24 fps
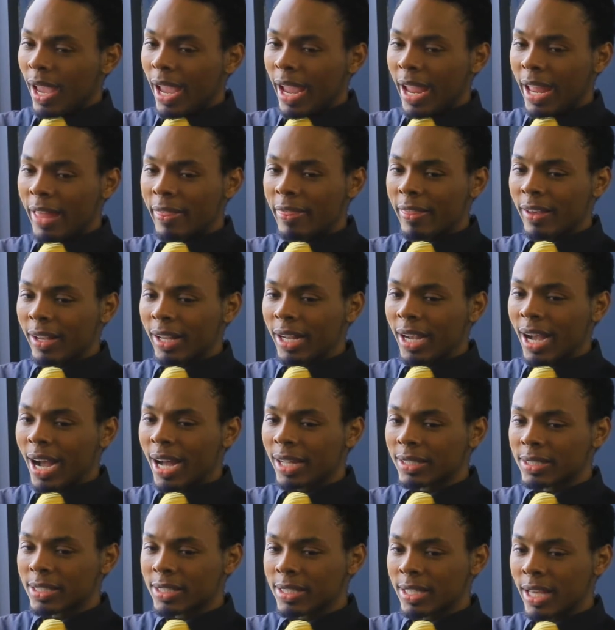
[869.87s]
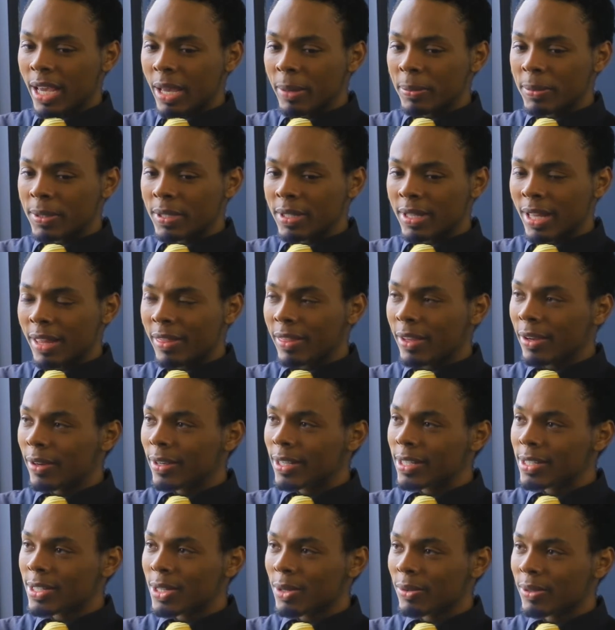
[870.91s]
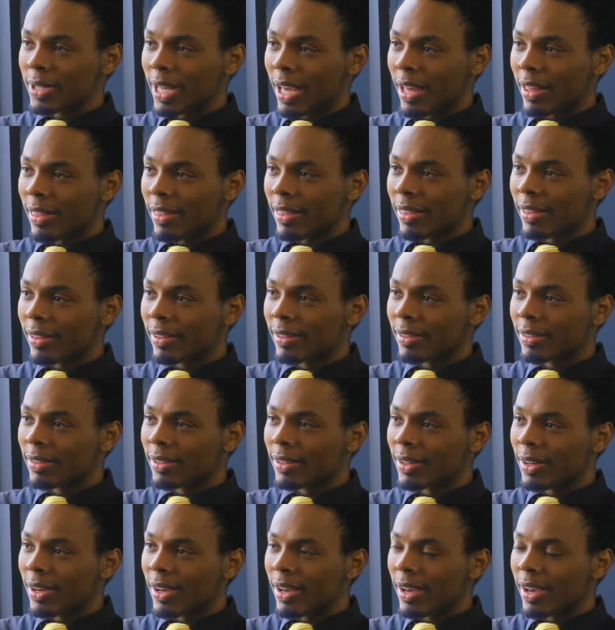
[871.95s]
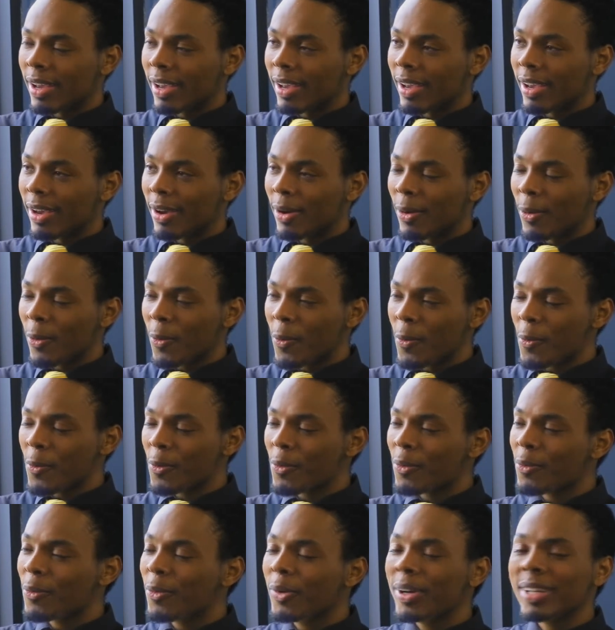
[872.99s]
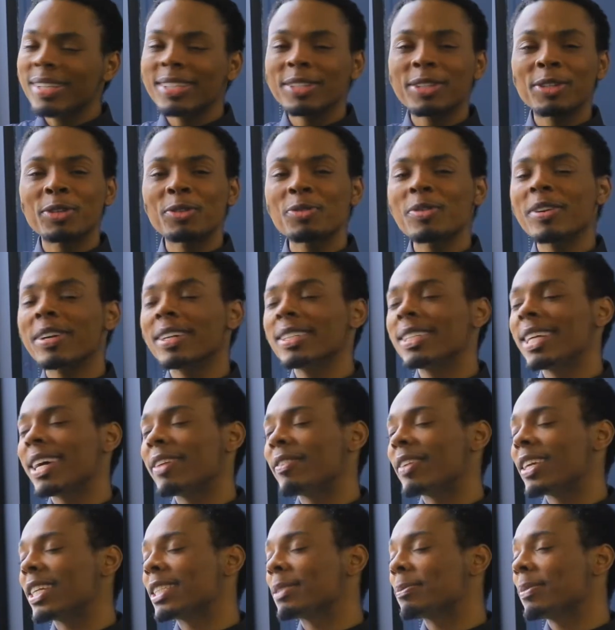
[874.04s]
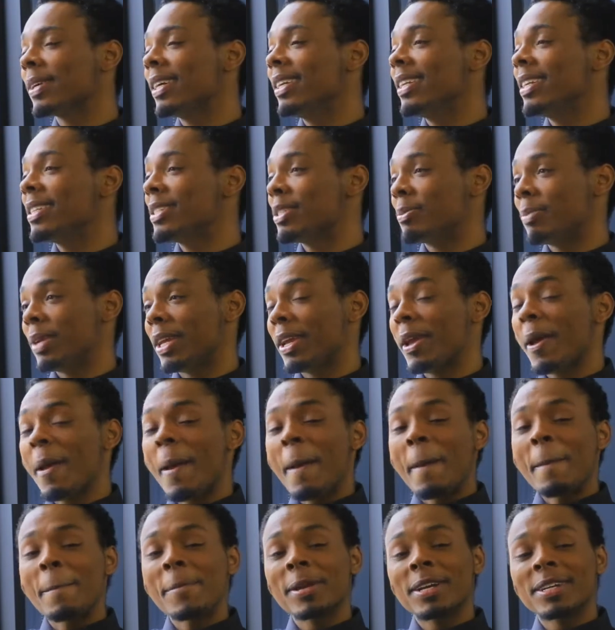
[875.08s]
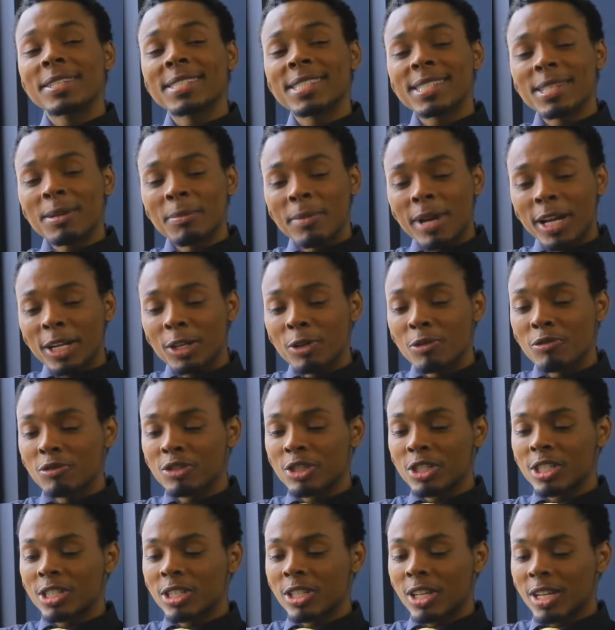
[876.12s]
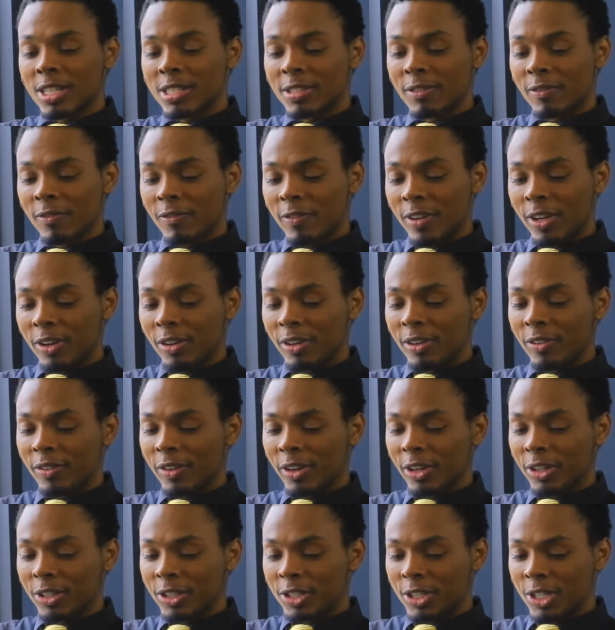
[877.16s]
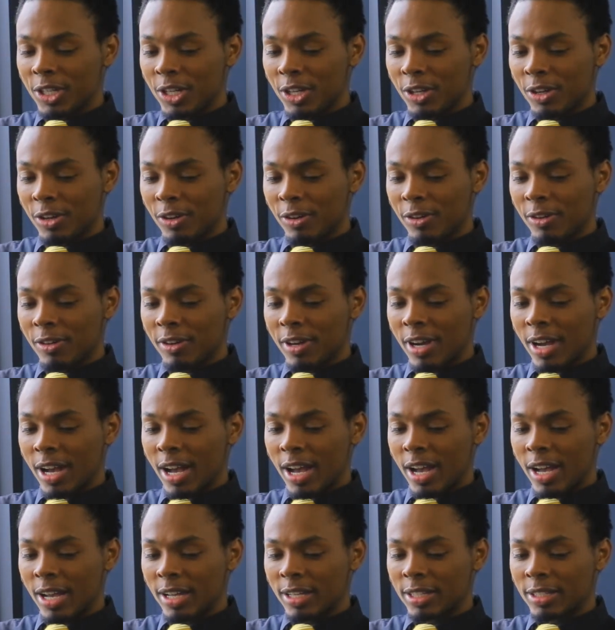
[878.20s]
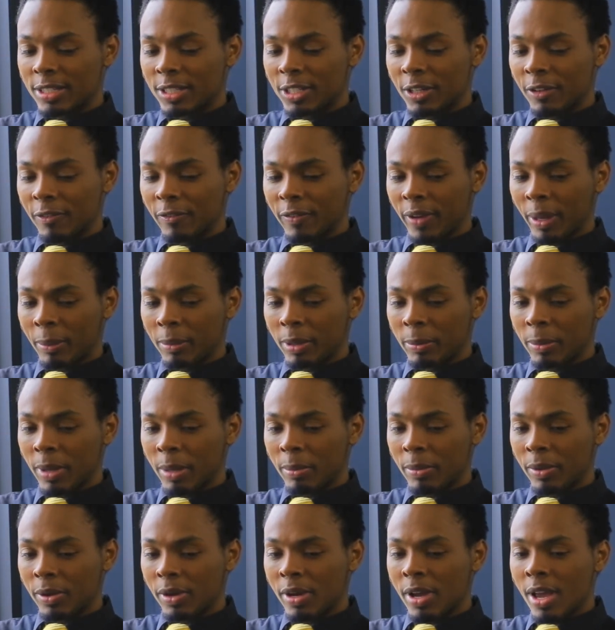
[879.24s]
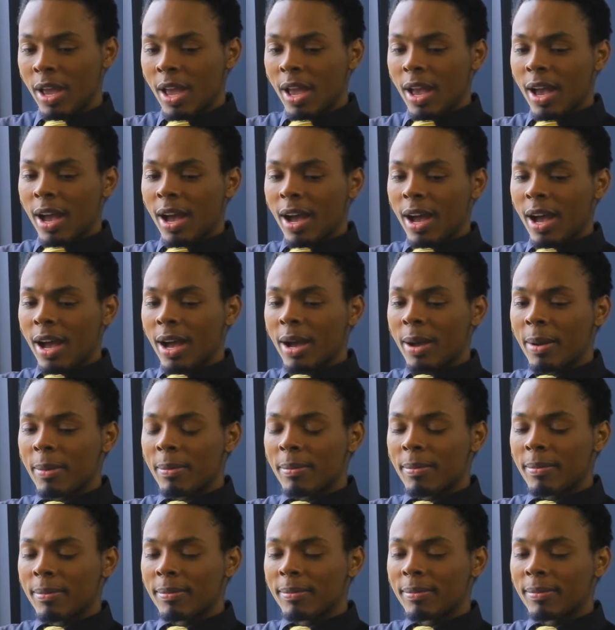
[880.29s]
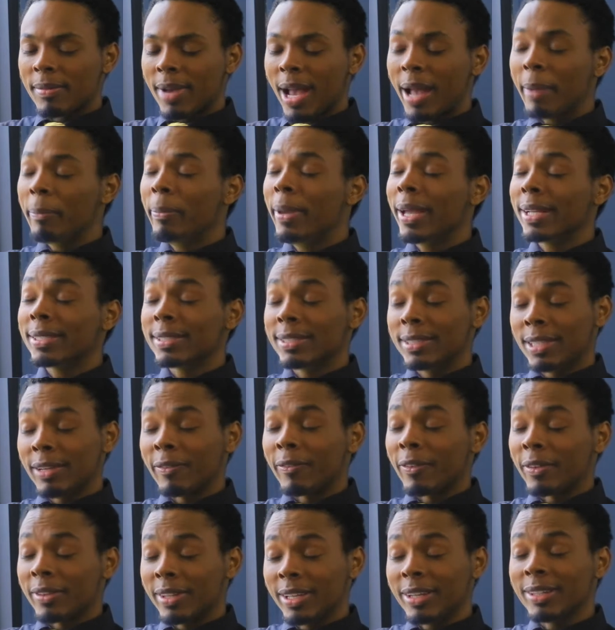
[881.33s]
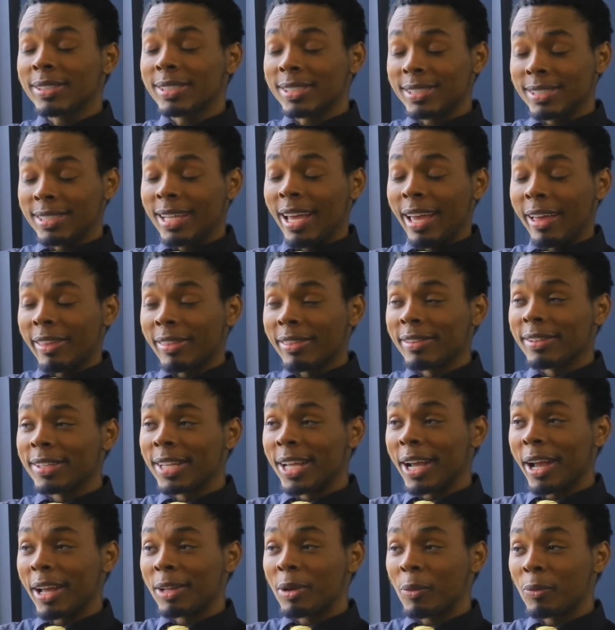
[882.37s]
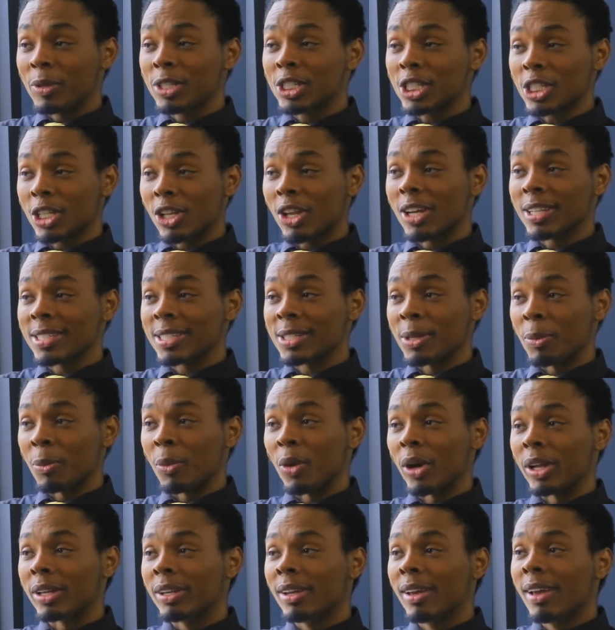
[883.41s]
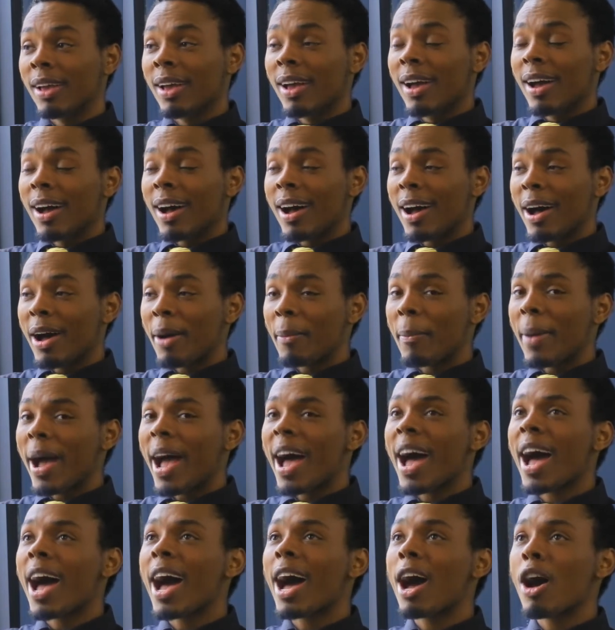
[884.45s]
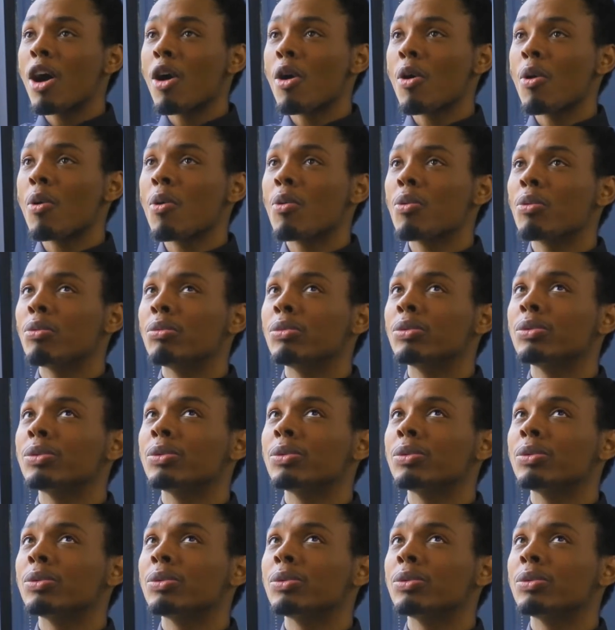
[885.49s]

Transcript: and the concept that there is no death. Mm-hmm. What, you gotta have to explain it to me, because somebody who just lost a very, very dear, uh, dear family member, um, I beg to differ. There's a death. There, I, we just lost someone. Okay. Um, how